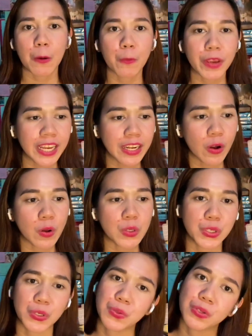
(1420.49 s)
We can
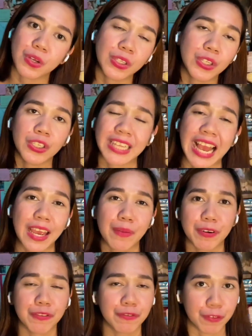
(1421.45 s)
also use other
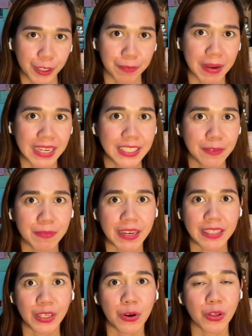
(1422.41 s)
type of format
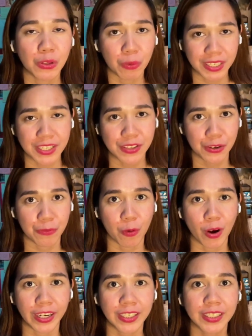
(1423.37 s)
depending on what is
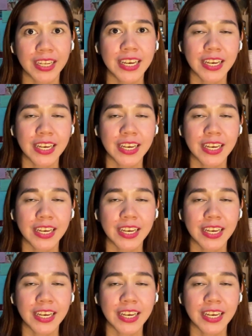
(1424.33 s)
required.